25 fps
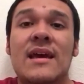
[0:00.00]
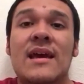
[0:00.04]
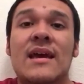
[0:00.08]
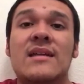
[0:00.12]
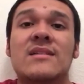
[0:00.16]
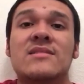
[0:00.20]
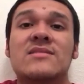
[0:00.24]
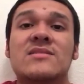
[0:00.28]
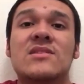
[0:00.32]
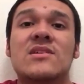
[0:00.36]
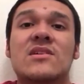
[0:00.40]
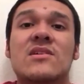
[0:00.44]

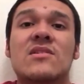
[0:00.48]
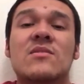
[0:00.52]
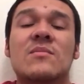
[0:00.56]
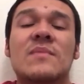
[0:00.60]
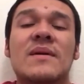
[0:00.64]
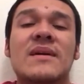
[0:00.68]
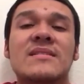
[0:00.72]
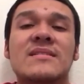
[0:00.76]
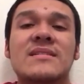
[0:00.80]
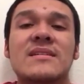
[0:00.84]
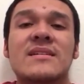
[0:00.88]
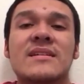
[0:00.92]
And so
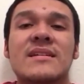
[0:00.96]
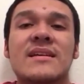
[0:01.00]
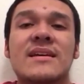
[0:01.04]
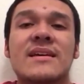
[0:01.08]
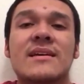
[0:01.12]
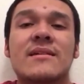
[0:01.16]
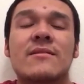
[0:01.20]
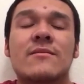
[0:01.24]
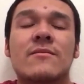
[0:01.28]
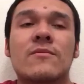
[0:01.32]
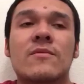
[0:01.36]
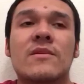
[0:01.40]

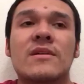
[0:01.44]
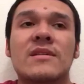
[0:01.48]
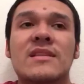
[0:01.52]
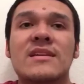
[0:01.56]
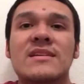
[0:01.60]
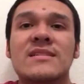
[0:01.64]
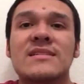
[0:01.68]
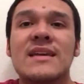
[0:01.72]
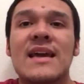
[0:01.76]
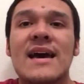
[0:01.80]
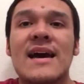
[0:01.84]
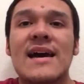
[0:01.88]
basically what
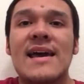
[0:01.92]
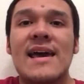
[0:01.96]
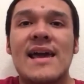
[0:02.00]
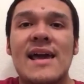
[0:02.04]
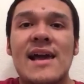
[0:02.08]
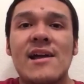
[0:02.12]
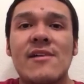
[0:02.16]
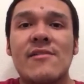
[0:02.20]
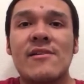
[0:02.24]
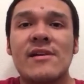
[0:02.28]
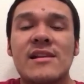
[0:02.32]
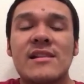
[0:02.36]
this guy
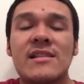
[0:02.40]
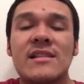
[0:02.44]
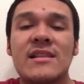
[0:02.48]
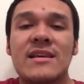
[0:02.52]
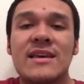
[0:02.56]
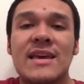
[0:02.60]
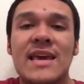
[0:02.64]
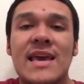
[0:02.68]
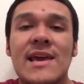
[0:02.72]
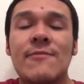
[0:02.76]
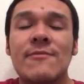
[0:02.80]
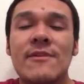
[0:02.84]
Aaron, the
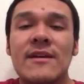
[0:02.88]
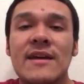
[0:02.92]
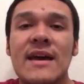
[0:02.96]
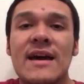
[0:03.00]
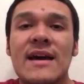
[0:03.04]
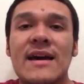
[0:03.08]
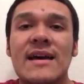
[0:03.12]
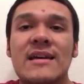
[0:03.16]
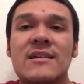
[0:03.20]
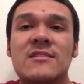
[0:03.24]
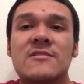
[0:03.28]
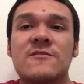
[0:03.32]
camera
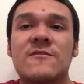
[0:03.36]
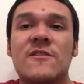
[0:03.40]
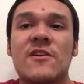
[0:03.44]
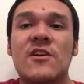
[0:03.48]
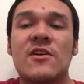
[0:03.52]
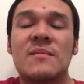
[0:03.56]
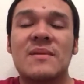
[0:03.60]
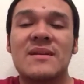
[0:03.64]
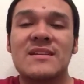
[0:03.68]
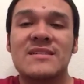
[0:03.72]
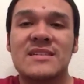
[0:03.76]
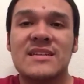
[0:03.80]
guy is
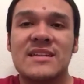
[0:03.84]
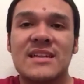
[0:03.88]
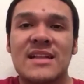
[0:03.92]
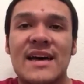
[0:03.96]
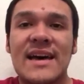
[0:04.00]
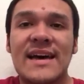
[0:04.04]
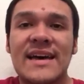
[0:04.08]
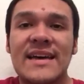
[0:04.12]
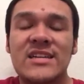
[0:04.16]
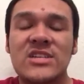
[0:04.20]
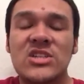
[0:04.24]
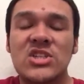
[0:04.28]
film his
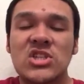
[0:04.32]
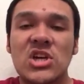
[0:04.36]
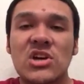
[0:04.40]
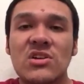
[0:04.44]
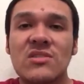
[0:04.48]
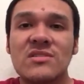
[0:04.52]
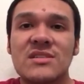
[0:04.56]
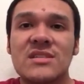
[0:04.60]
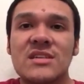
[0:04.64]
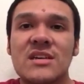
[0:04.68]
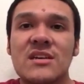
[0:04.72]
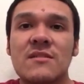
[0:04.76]
client
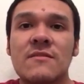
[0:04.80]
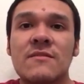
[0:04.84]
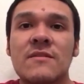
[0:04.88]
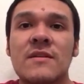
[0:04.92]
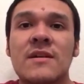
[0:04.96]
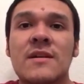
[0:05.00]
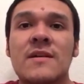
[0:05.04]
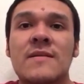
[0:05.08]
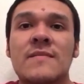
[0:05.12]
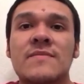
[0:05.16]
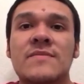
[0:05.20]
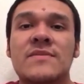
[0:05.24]
Joseph
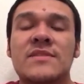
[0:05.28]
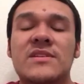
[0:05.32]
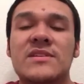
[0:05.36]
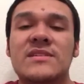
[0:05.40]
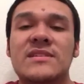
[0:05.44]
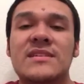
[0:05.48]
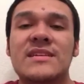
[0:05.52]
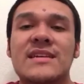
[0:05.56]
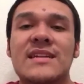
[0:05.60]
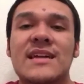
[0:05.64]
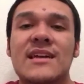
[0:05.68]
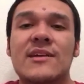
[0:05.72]
to
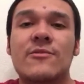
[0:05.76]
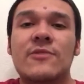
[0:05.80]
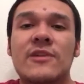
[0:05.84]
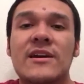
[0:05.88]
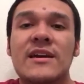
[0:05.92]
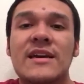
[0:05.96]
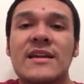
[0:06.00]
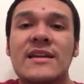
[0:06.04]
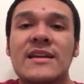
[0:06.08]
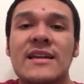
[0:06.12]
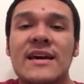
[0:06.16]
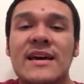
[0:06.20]
see like what
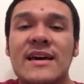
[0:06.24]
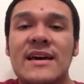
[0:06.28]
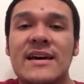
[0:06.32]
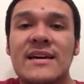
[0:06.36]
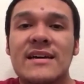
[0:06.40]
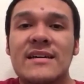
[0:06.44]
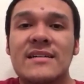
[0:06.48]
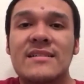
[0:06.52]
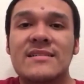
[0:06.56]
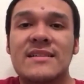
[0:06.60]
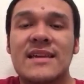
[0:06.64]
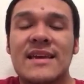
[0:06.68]
he
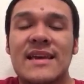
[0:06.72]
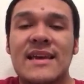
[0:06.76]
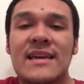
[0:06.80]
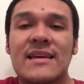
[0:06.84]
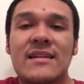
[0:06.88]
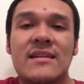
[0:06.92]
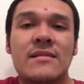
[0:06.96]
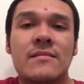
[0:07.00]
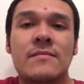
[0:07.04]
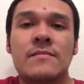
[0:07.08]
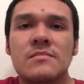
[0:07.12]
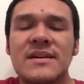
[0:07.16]
does
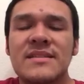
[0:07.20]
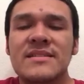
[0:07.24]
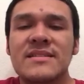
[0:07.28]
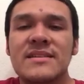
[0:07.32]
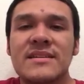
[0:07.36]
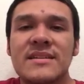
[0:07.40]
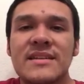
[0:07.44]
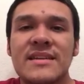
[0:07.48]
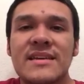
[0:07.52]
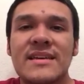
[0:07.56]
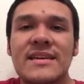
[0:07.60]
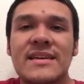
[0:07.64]
and
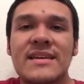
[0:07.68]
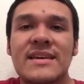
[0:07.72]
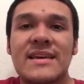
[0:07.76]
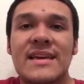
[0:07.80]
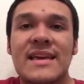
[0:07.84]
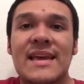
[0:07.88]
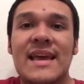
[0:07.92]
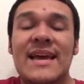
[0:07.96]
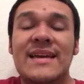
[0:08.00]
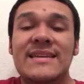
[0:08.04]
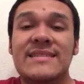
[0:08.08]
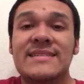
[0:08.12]
basically
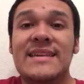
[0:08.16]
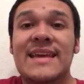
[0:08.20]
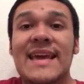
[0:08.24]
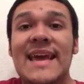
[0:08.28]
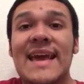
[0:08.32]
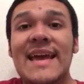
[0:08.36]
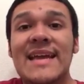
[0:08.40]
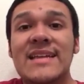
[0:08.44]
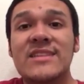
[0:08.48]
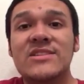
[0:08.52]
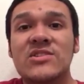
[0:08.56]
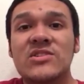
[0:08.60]
he has
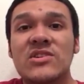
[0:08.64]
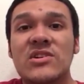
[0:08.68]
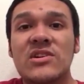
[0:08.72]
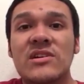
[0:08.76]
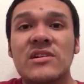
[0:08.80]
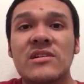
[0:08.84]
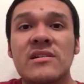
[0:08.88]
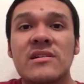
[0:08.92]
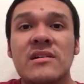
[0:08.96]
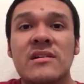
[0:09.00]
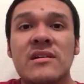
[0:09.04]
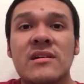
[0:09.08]

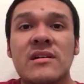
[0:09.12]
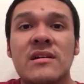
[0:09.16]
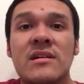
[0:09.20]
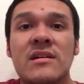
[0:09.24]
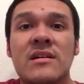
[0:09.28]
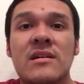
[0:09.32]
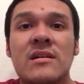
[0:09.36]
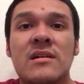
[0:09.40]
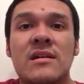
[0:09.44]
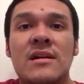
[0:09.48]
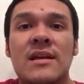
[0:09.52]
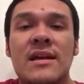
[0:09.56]
cancer
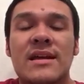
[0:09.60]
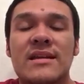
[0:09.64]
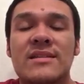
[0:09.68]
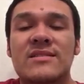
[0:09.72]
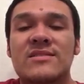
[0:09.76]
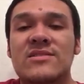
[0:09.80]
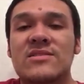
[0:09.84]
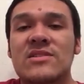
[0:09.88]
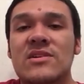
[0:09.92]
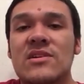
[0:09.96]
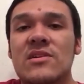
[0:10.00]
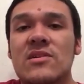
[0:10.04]
and
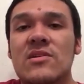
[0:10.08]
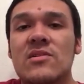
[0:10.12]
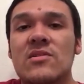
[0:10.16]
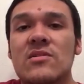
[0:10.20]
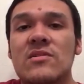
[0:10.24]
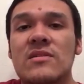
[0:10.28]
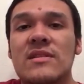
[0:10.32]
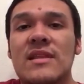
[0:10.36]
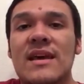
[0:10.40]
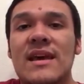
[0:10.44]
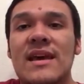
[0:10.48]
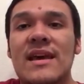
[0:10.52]

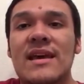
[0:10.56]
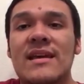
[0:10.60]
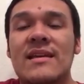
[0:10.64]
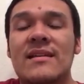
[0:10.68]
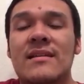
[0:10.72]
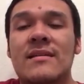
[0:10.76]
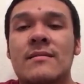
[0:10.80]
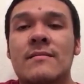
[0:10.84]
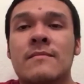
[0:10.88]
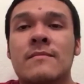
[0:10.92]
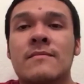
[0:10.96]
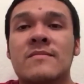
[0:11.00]
so they
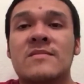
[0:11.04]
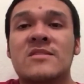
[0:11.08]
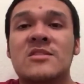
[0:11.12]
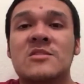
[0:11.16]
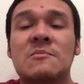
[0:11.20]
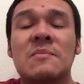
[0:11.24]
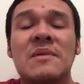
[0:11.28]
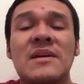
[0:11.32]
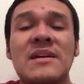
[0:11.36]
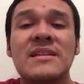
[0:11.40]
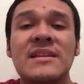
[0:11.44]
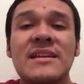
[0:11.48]

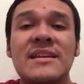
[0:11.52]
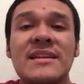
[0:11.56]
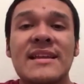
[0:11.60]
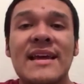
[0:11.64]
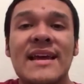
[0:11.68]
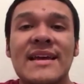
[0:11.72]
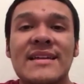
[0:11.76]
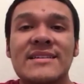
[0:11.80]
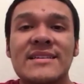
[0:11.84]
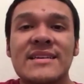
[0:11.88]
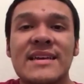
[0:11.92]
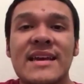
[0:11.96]
spend a
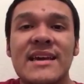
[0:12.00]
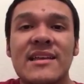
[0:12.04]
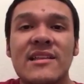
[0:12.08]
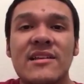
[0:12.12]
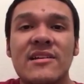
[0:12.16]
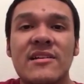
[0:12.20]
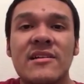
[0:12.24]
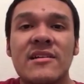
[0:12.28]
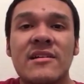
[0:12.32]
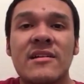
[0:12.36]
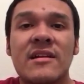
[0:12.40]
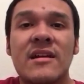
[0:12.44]
day
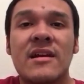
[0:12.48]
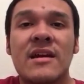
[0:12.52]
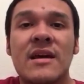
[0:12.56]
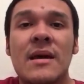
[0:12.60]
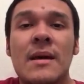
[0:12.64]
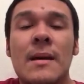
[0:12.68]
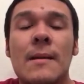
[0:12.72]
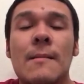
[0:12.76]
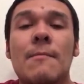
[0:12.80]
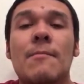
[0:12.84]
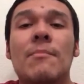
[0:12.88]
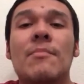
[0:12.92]
together.
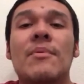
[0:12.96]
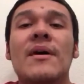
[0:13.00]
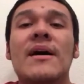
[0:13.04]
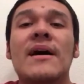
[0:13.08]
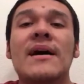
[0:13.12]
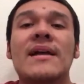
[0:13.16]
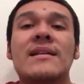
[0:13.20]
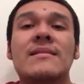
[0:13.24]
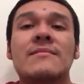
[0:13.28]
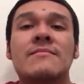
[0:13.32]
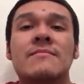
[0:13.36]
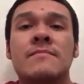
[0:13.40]

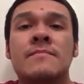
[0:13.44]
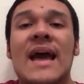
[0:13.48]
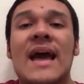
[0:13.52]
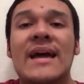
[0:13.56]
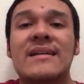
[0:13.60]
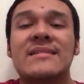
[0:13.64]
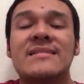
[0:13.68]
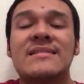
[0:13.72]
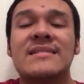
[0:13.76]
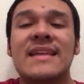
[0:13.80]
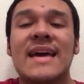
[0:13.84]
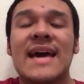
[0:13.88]
But
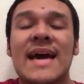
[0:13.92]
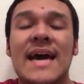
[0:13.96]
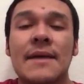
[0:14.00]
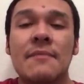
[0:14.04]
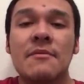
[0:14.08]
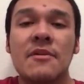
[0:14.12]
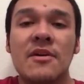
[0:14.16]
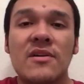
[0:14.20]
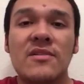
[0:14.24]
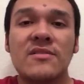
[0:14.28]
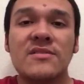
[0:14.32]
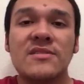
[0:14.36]
as
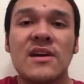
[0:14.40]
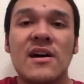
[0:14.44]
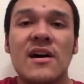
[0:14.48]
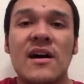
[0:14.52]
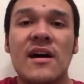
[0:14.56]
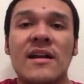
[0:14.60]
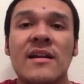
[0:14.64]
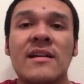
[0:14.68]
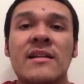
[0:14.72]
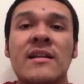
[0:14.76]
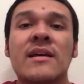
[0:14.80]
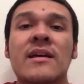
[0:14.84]
time goes
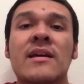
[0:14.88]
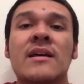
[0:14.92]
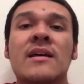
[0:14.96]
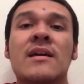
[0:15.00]
on,